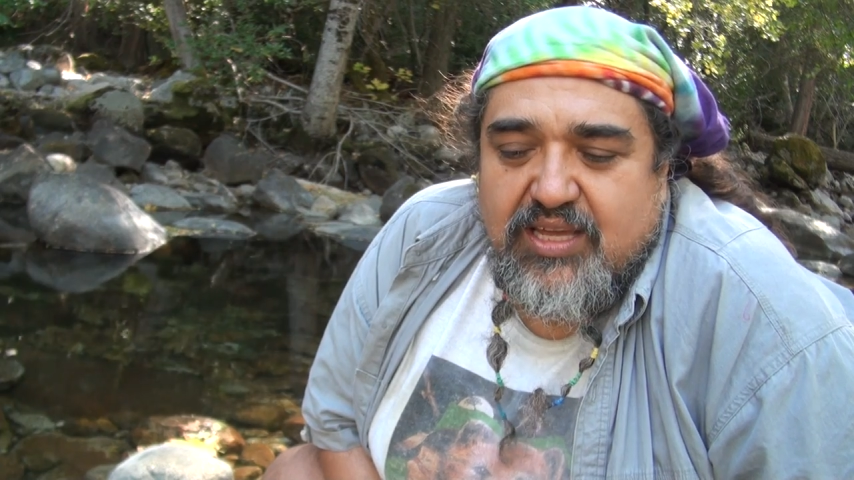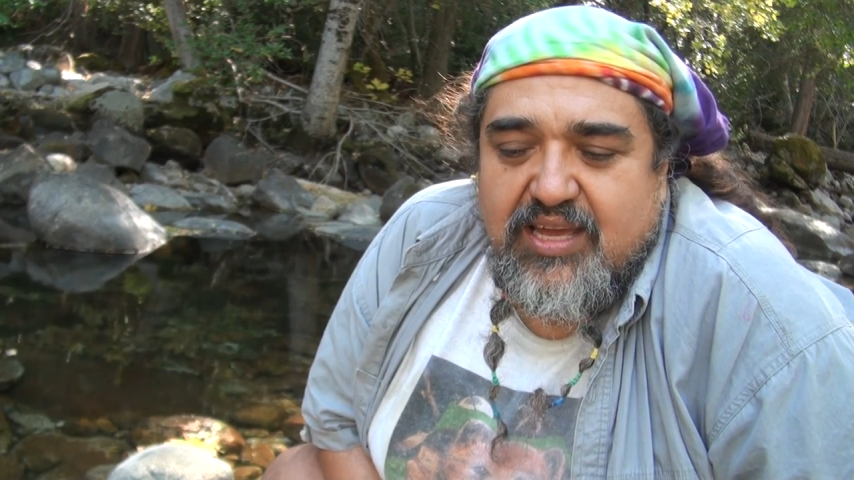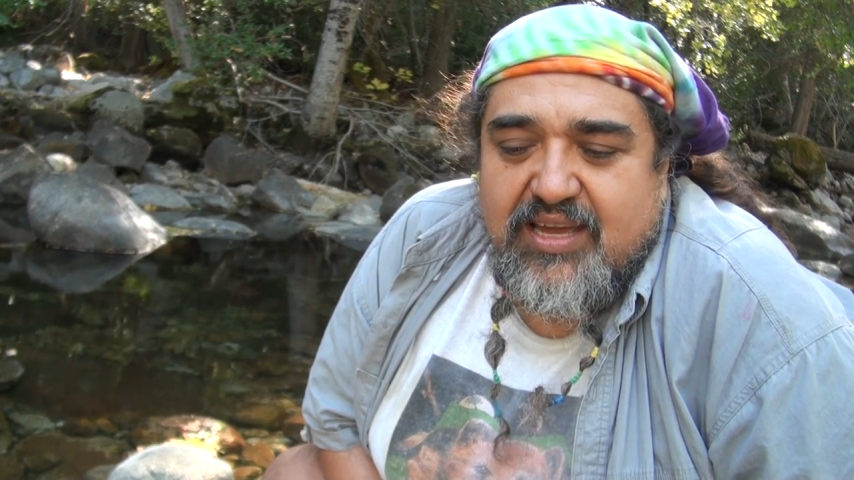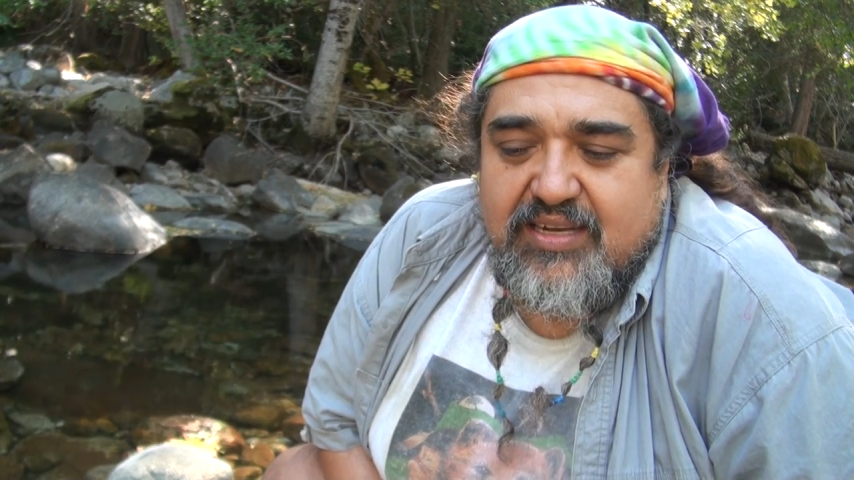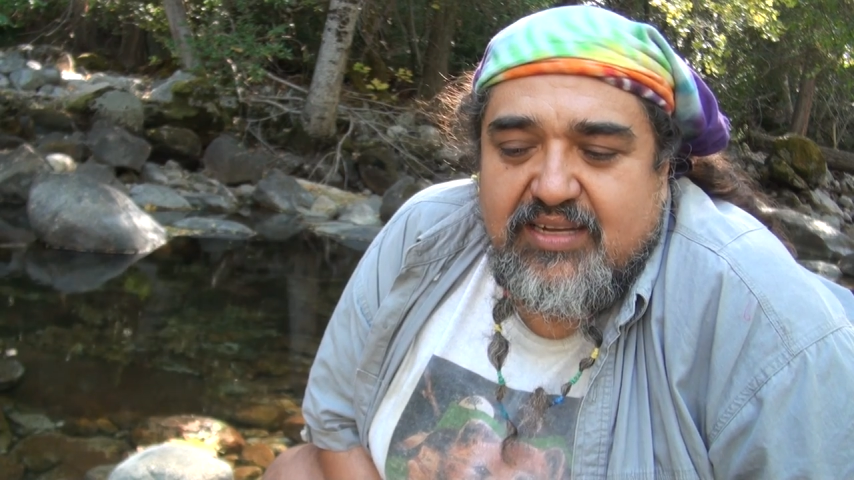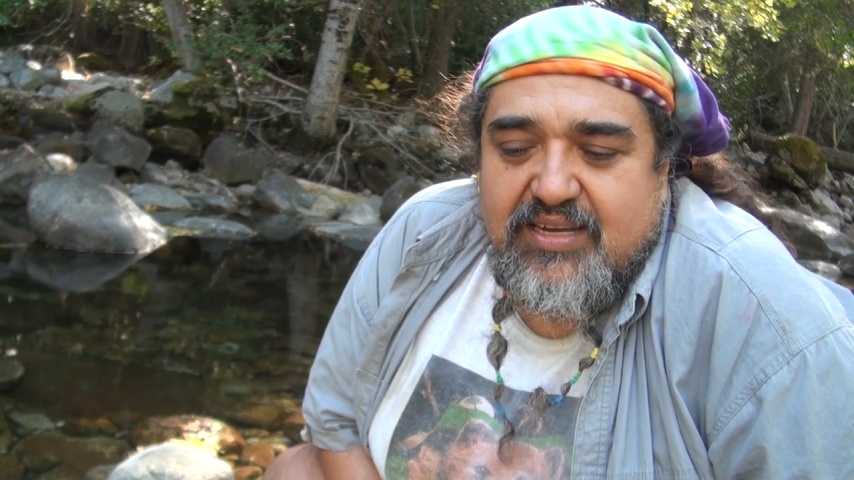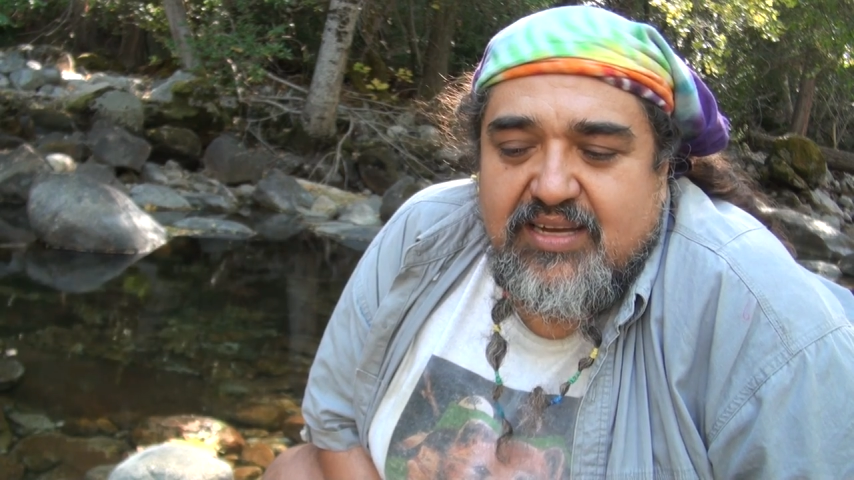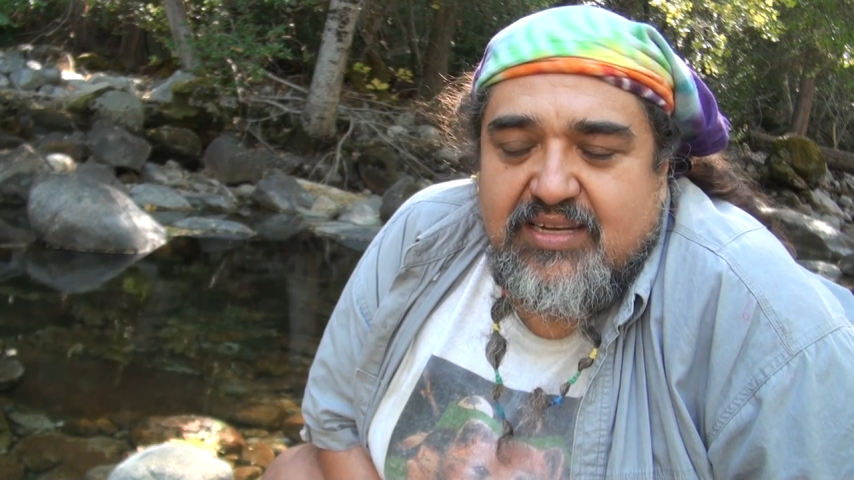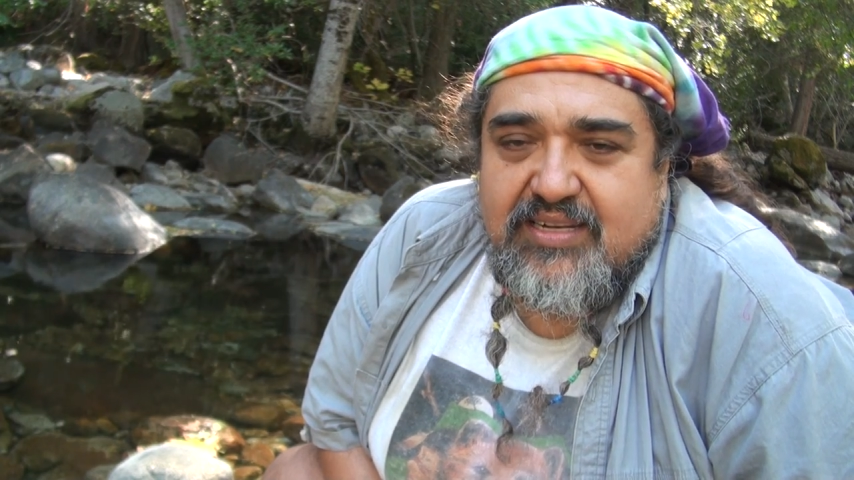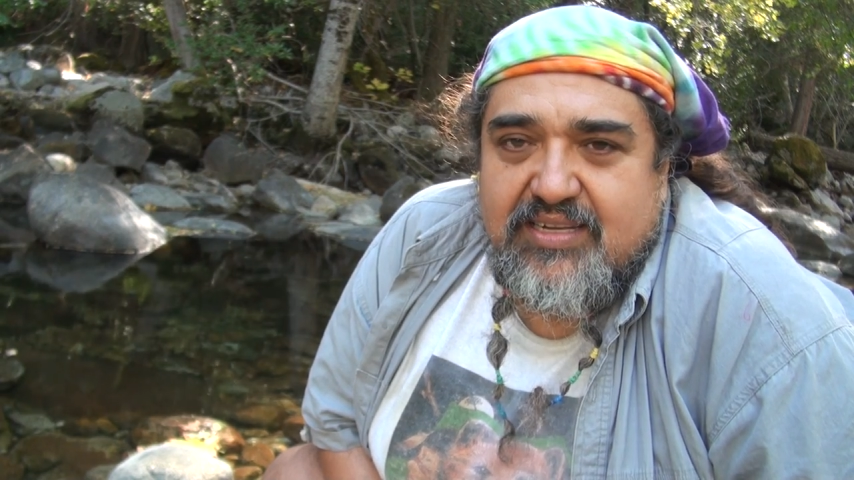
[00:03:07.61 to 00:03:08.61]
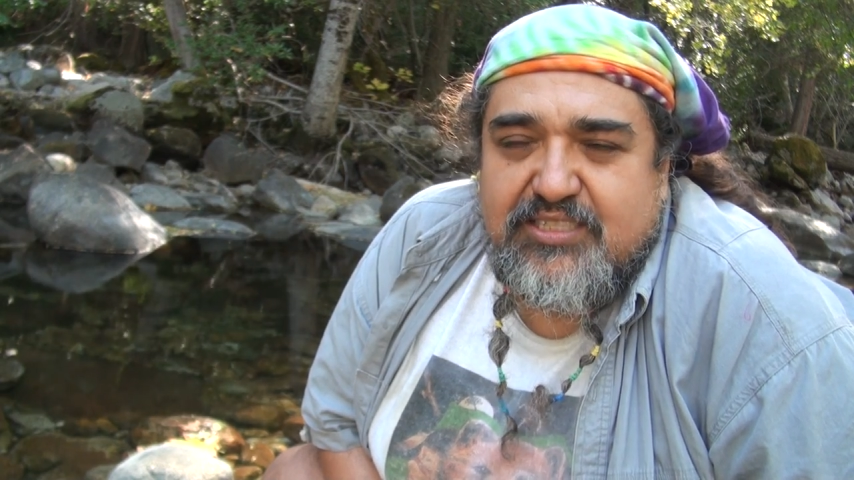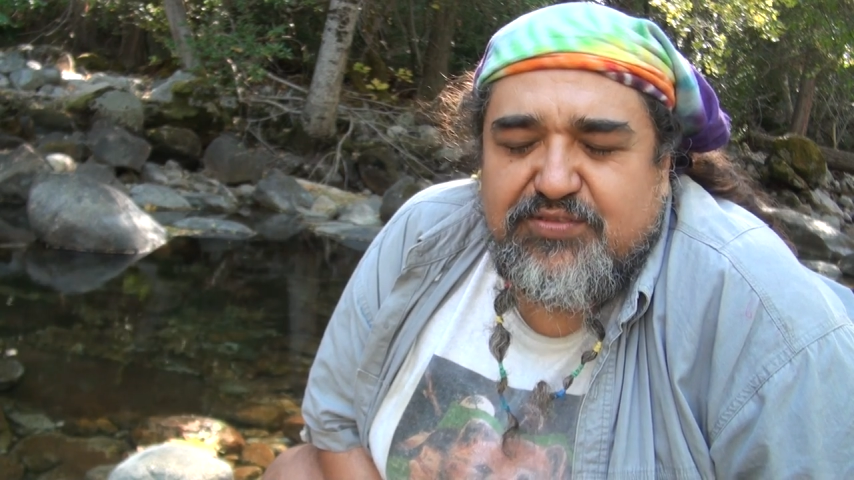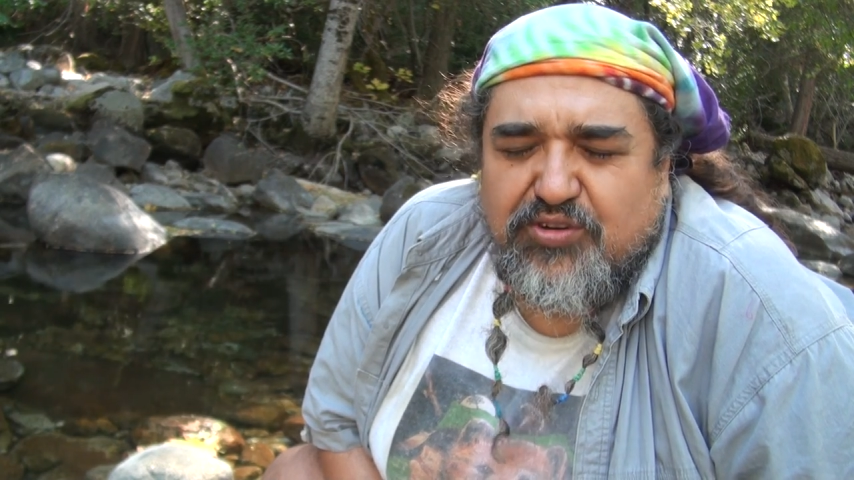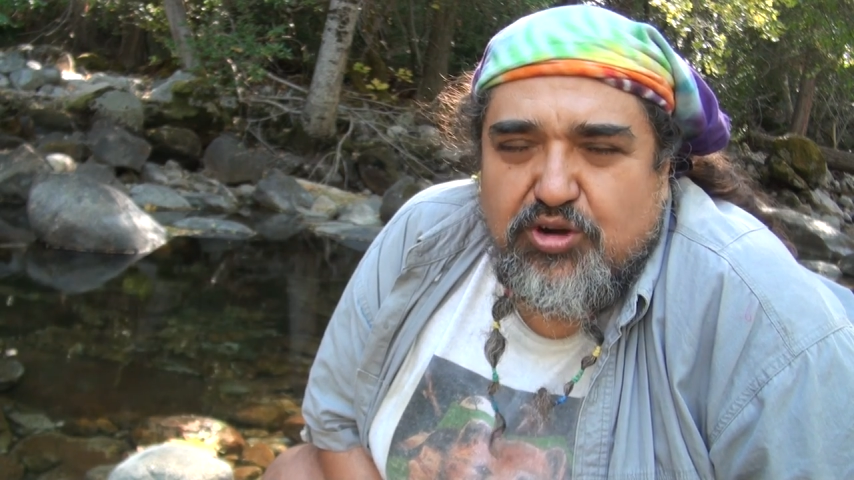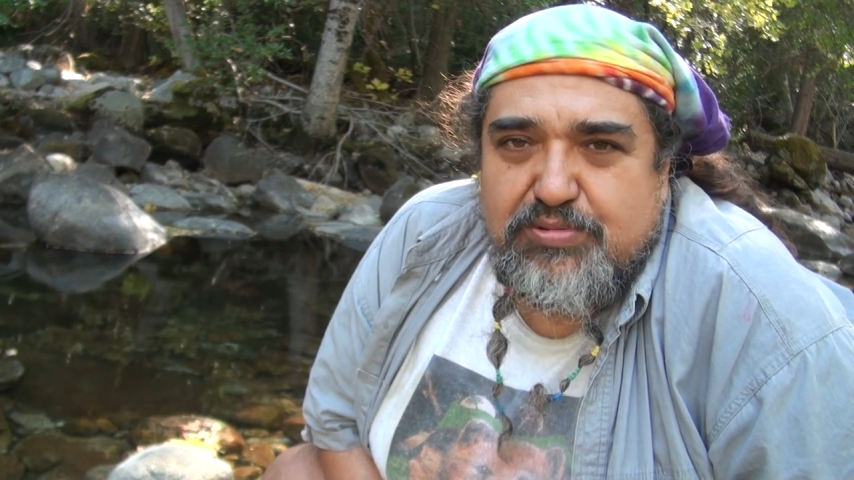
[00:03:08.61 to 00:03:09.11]
and and it's
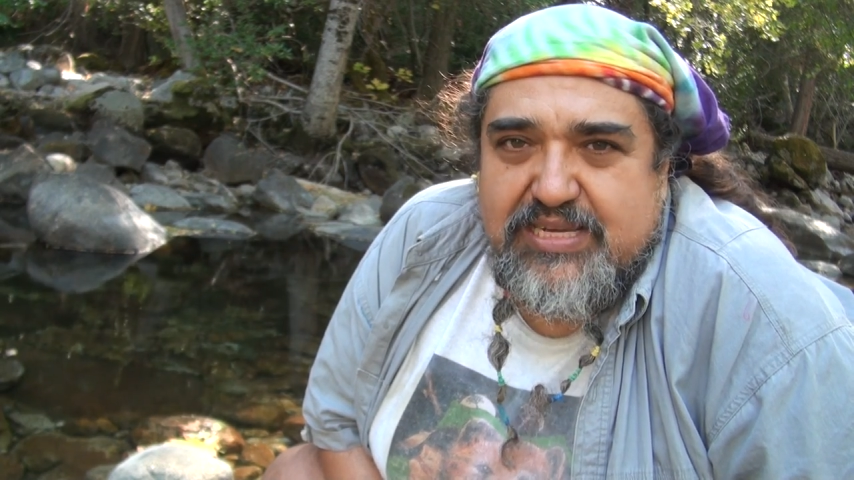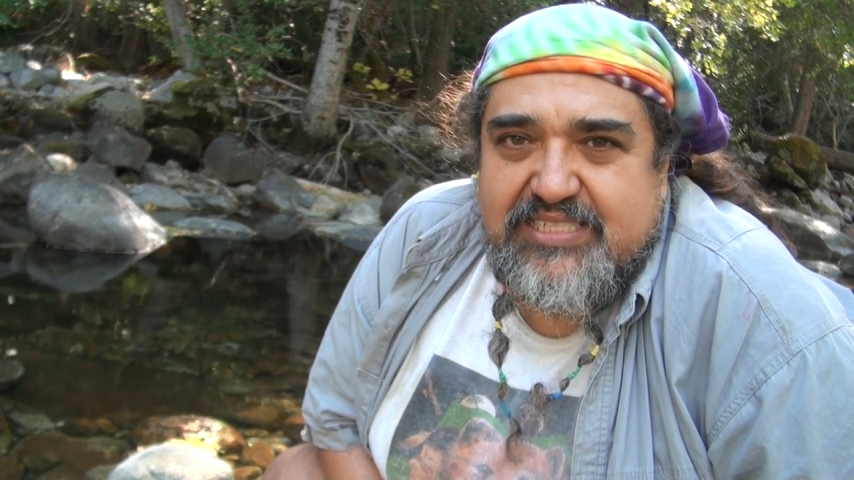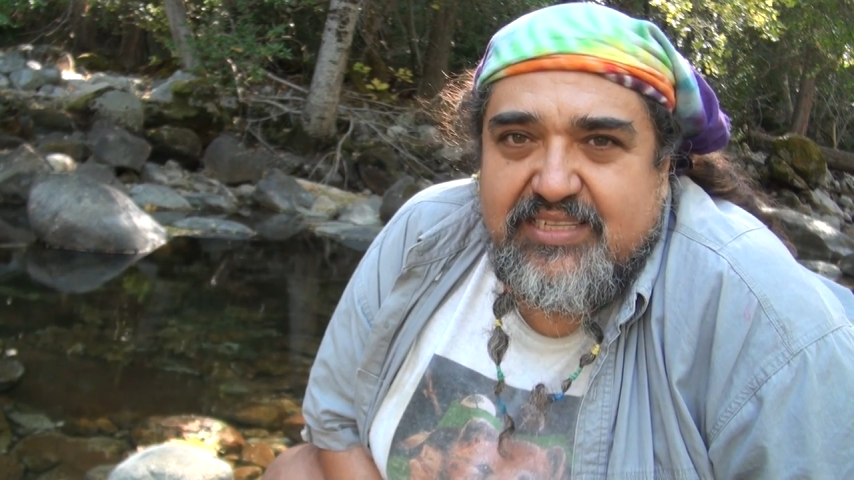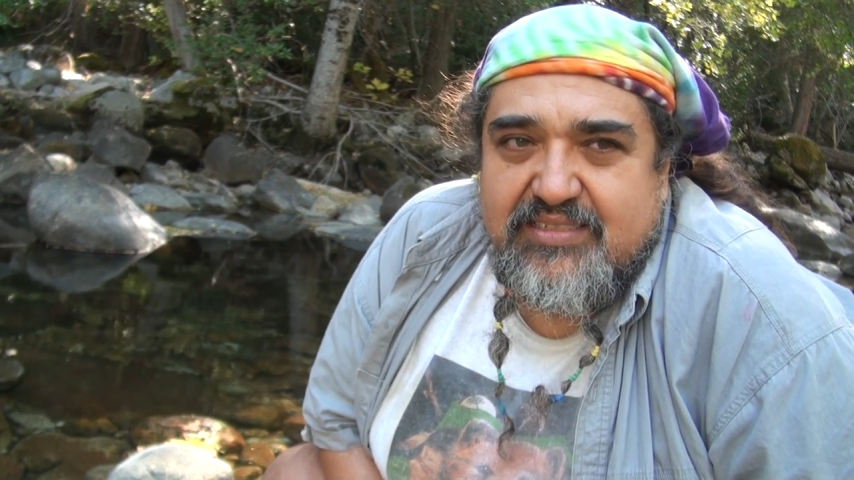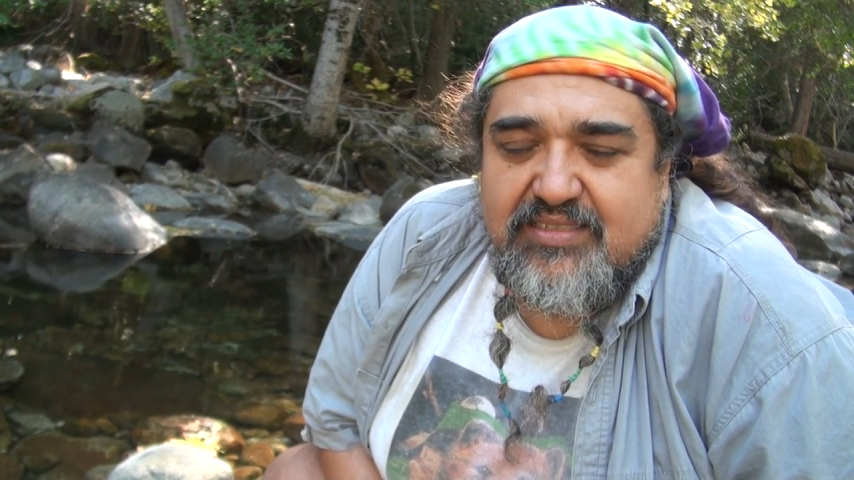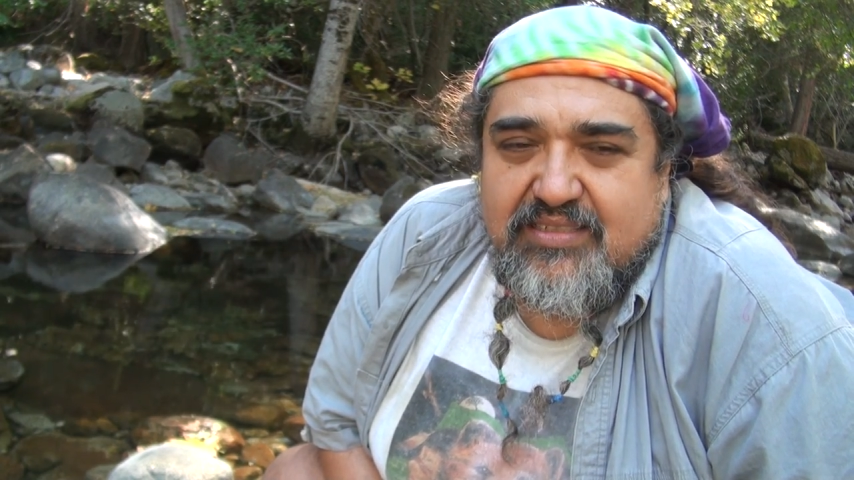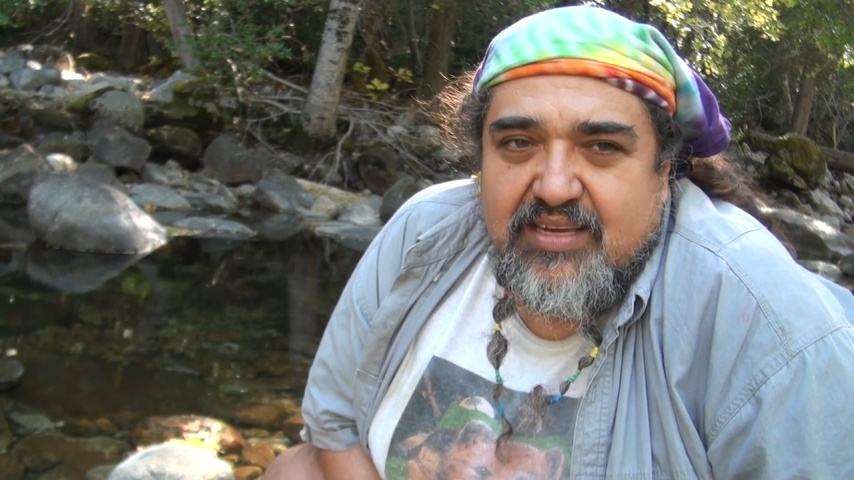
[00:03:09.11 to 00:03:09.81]
for a reason,